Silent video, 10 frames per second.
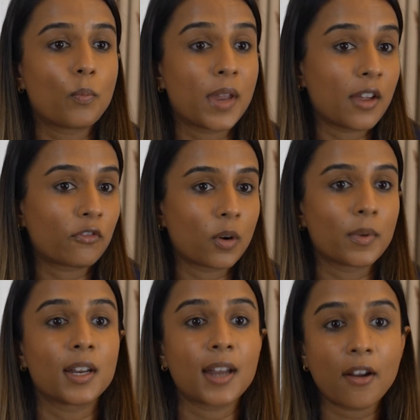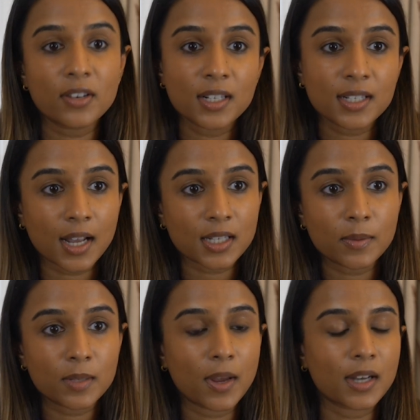be it from an inheritance tax
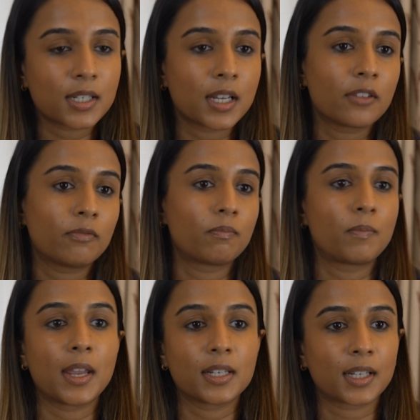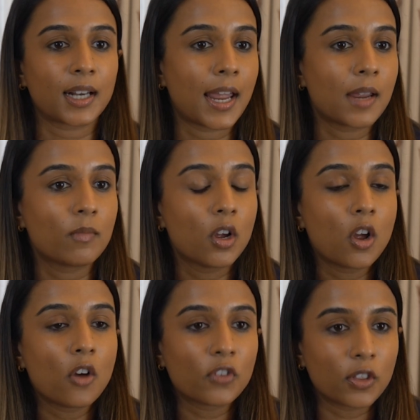perspective, be it a claim
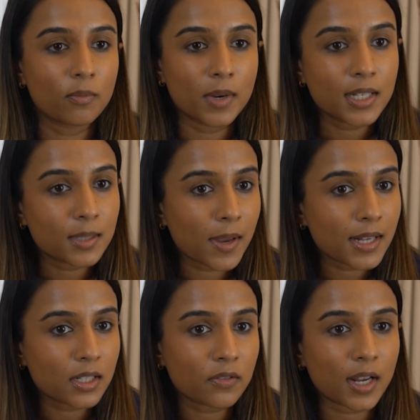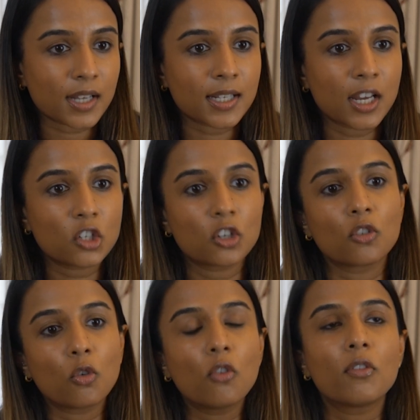for the remittance basis of
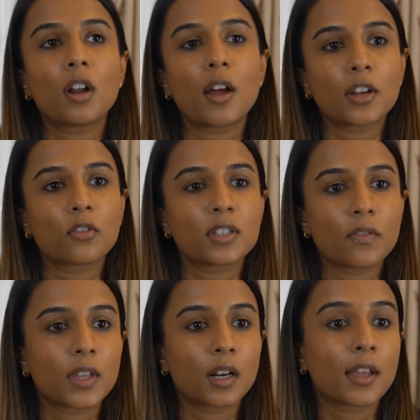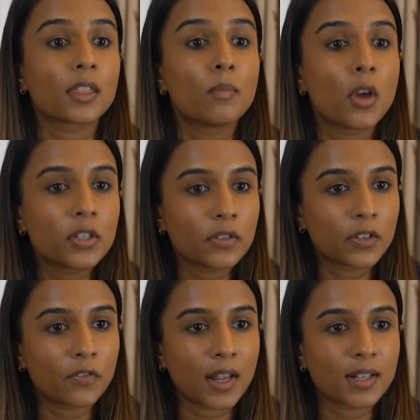taxation, or relying on something like the motive
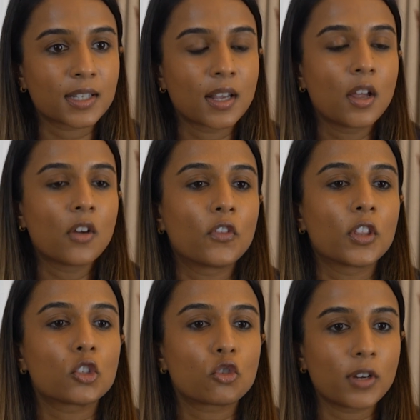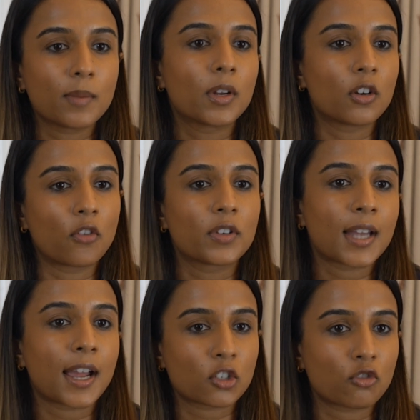defence for the treatment of a
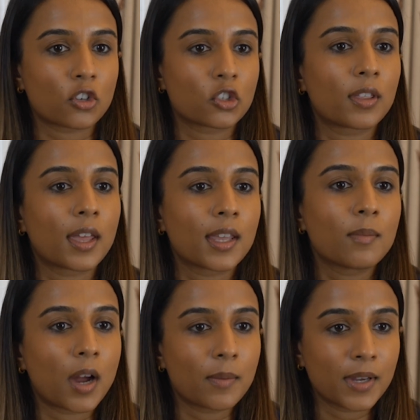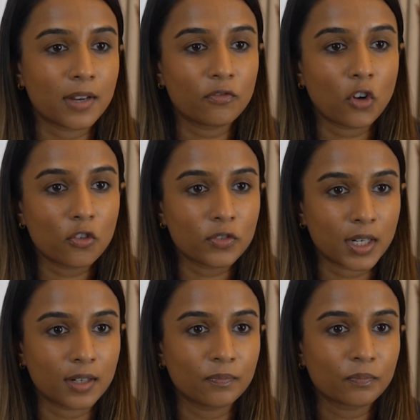tax structure that they might be involved
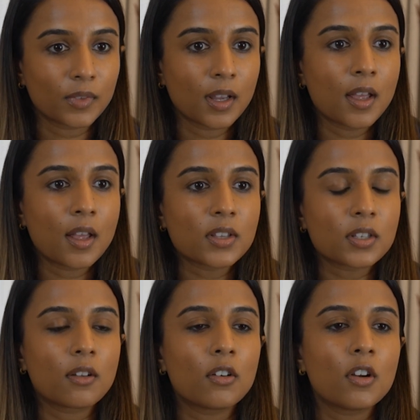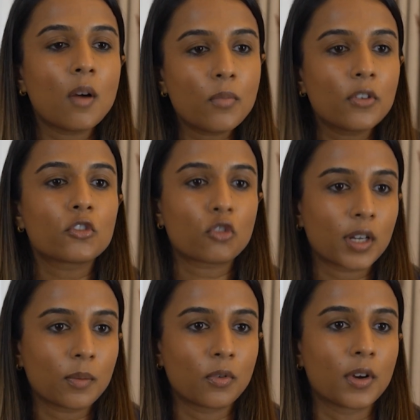in. So there are a number of
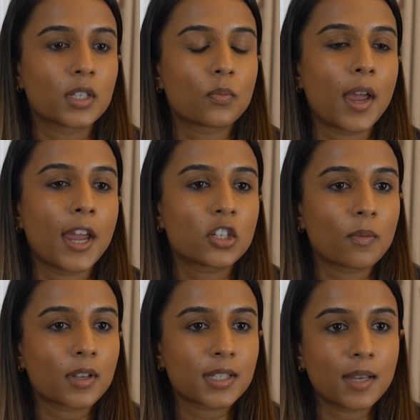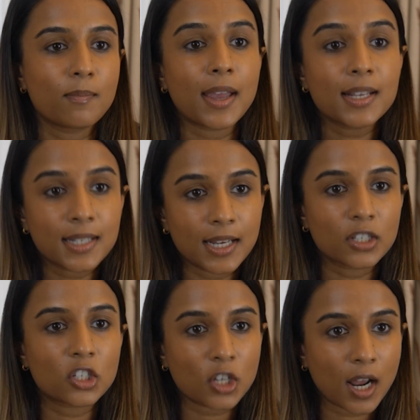trigger points where HMRC may seek
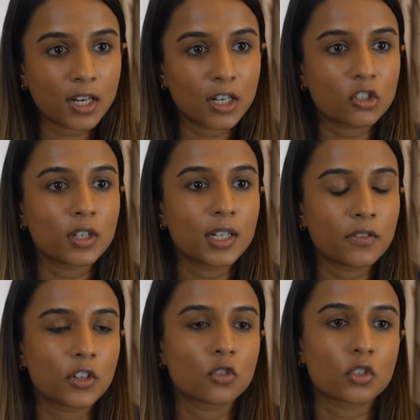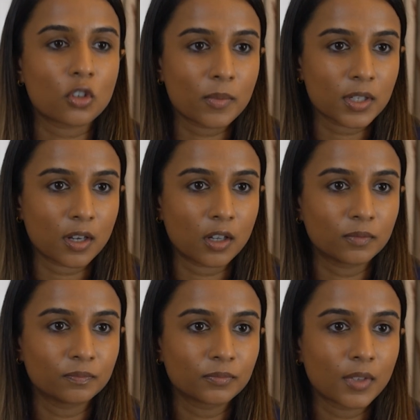to challenge an individual's domicile.